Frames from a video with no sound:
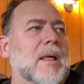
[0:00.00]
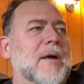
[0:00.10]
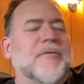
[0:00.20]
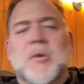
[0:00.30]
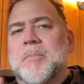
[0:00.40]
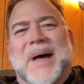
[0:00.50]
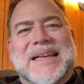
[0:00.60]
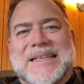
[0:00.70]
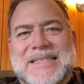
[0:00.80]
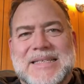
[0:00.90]
for
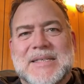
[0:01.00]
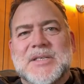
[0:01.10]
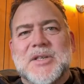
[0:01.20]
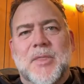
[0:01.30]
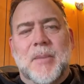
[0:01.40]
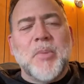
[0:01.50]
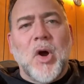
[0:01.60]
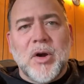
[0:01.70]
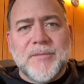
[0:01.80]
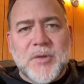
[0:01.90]
biases on the
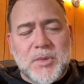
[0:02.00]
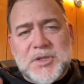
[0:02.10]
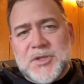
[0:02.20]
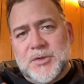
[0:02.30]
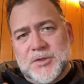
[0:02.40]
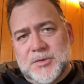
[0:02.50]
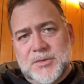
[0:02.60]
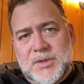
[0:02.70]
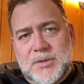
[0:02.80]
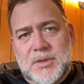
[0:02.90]
part of the
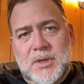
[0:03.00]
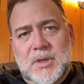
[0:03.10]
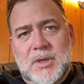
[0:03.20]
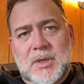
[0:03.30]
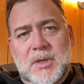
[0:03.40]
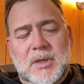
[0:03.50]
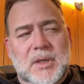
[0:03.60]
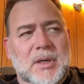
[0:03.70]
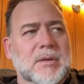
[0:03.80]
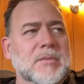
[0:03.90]
researchers,
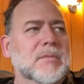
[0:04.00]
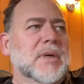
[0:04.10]
you know,